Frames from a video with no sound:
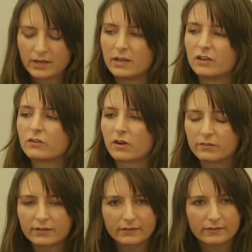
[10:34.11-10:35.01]

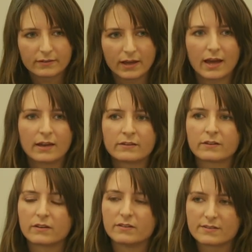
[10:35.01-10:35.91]
intolerance
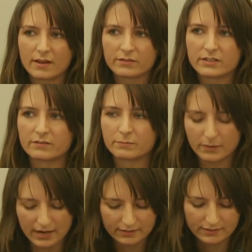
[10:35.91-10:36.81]
and conservative
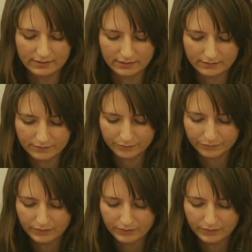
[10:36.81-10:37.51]
practices,